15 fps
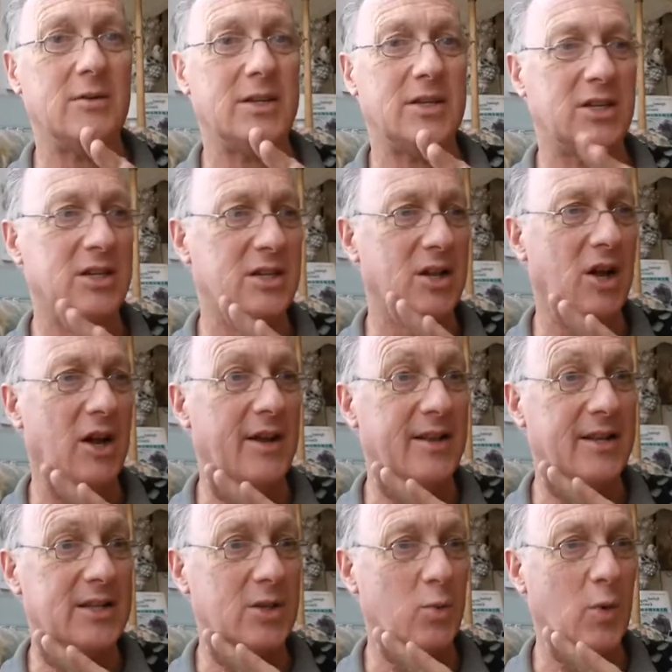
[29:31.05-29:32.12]
It's just like
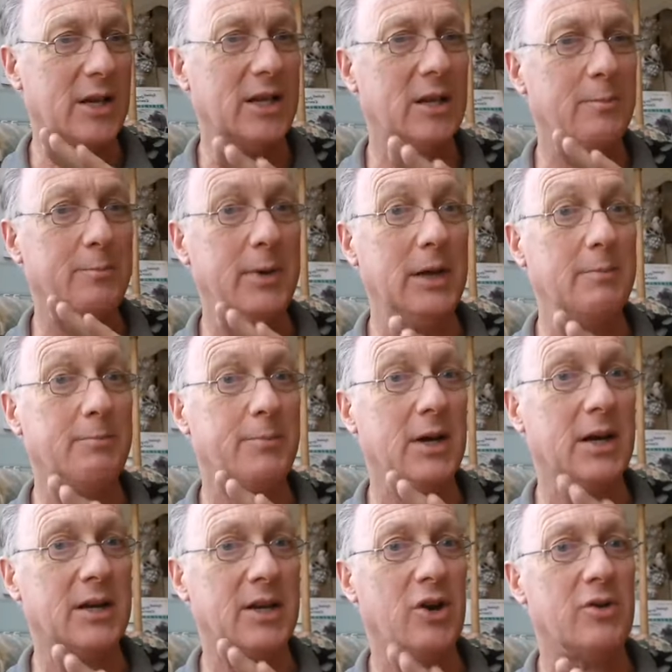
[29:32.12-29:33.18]
it's one of the big,
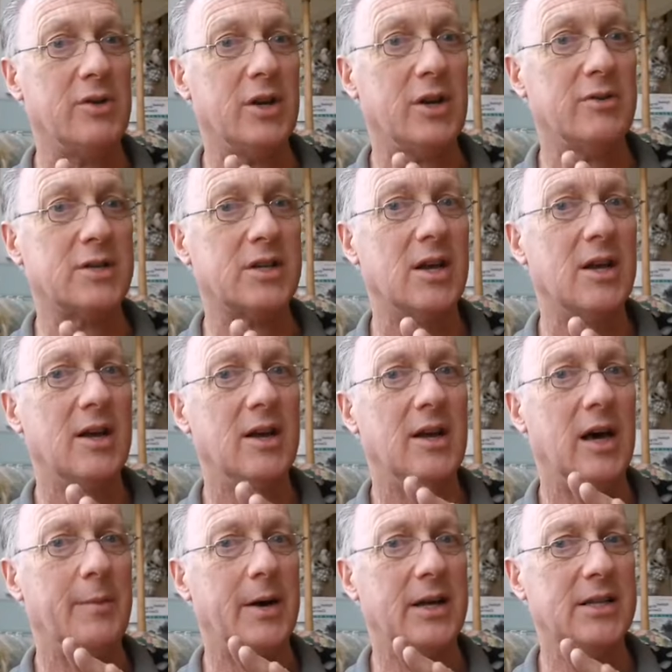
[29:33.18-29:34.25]
big no-nos
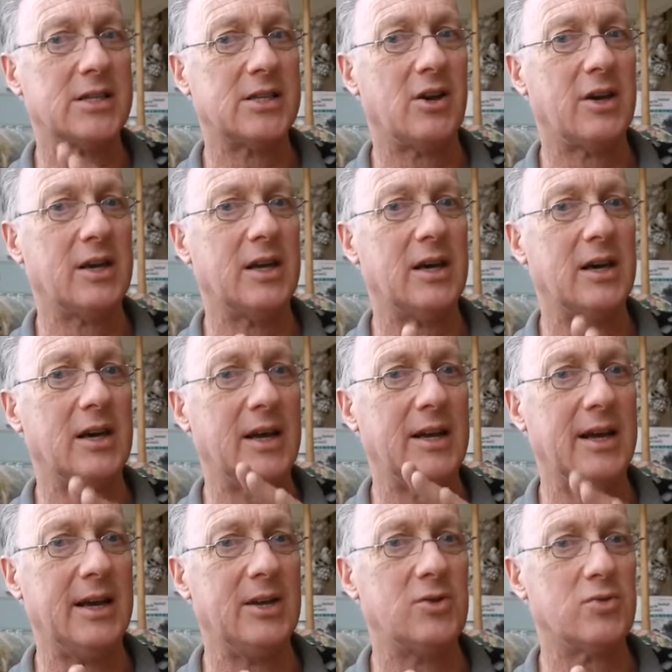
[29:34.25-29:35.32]
about psychic and
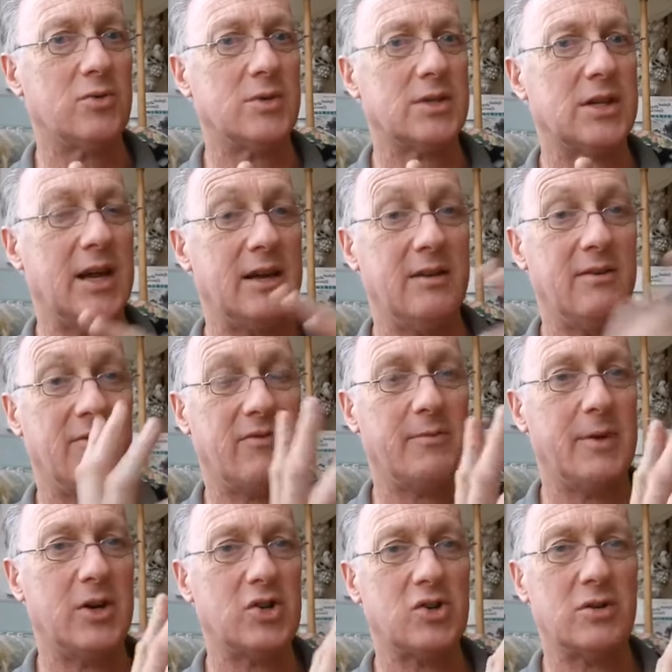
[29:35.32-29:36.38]
angels and
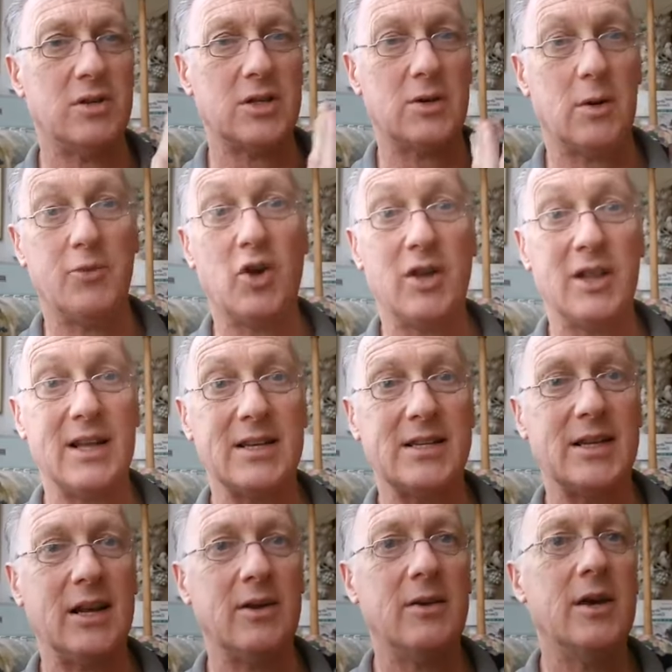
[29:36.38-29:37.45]
information. So I'm not allowed to
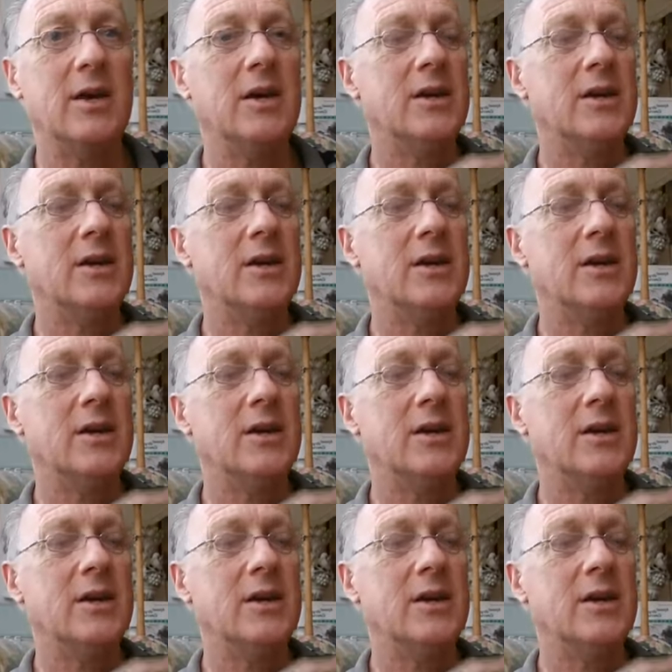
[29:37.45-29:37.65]
tell you.